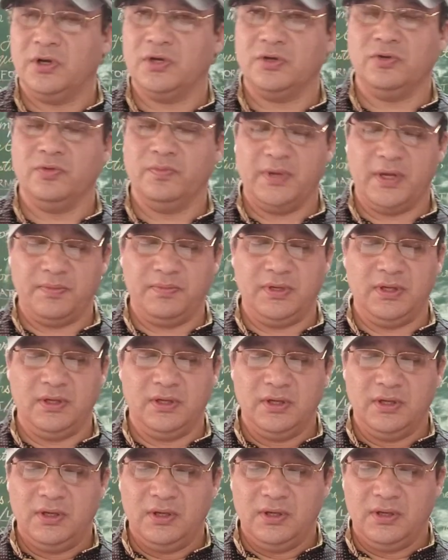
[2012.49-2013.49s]
Or you may
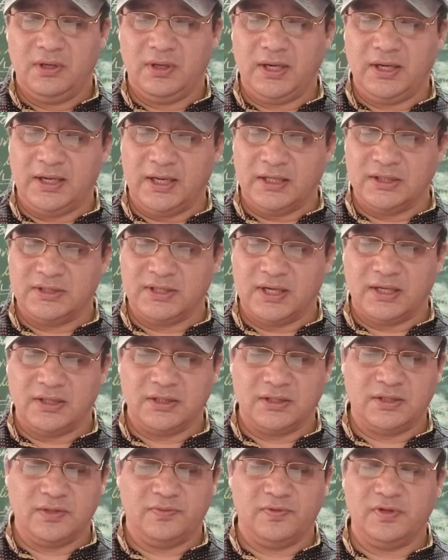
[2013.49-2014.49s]
be, right,
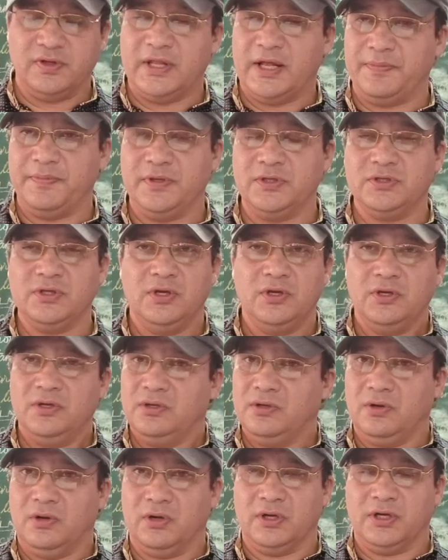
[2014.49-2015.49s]
enchanted trifle, that means,
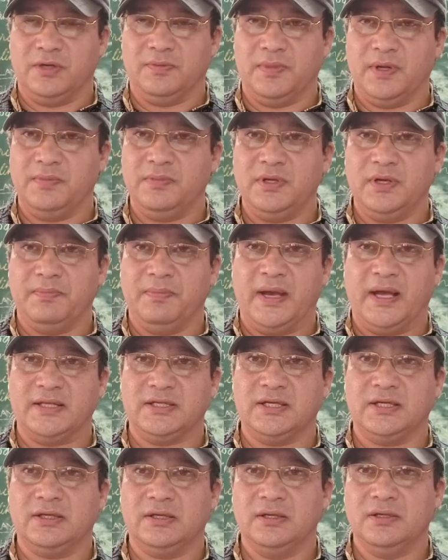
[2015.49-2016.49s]
or it may be a
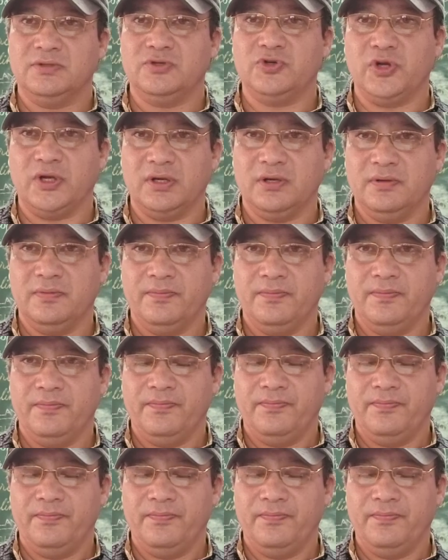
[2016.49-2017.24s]
magic trick,